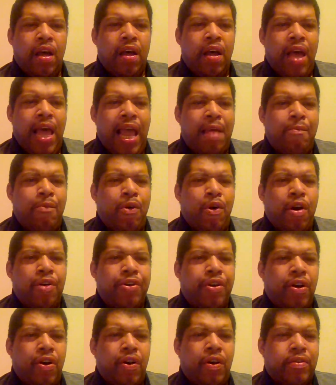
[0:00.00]
And more
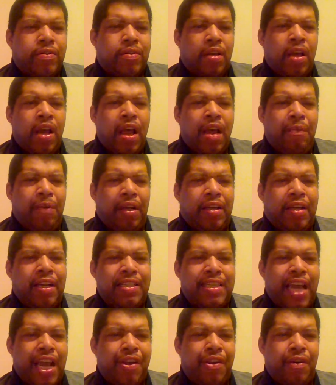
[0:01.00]
news will
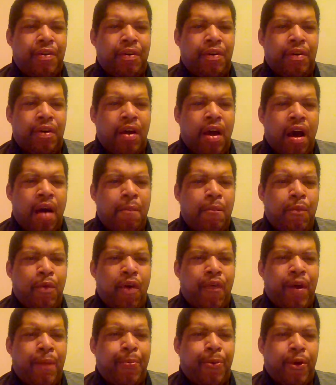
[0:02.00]
continue, more
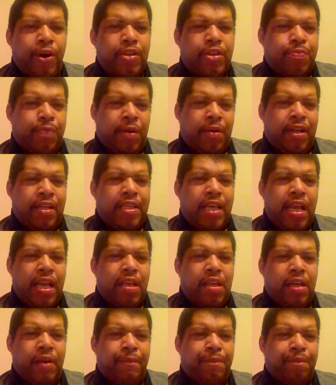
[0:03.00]
reports will
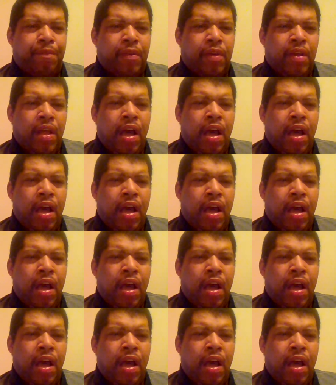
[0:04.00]
continue.